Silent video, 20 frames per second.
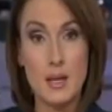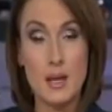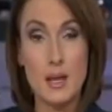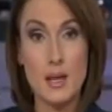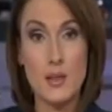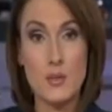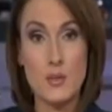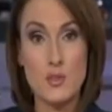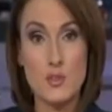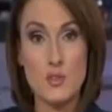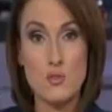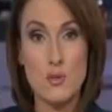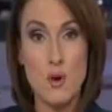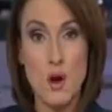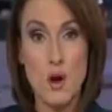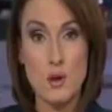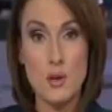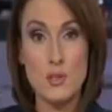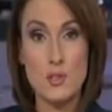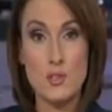in the
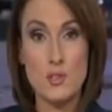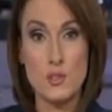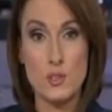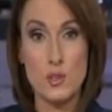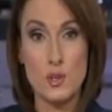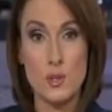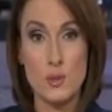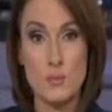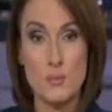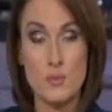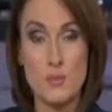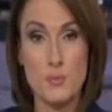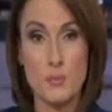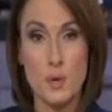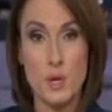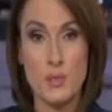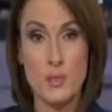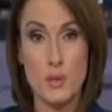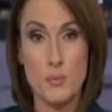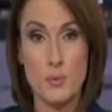strongest terms
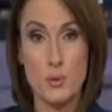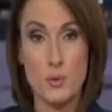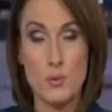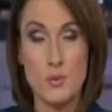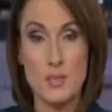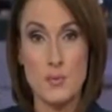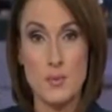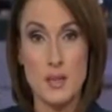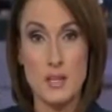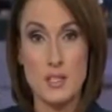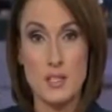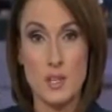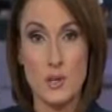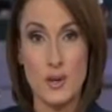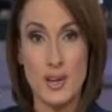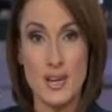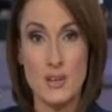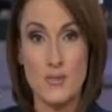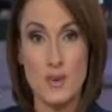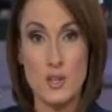President Putin's
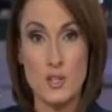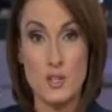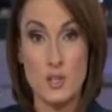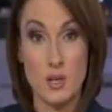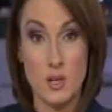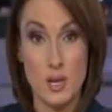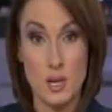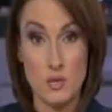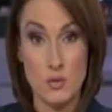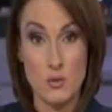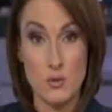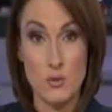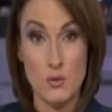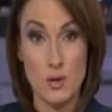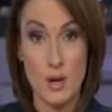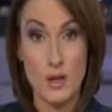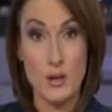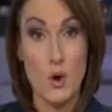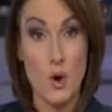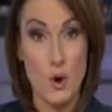military intervention in Ukraine,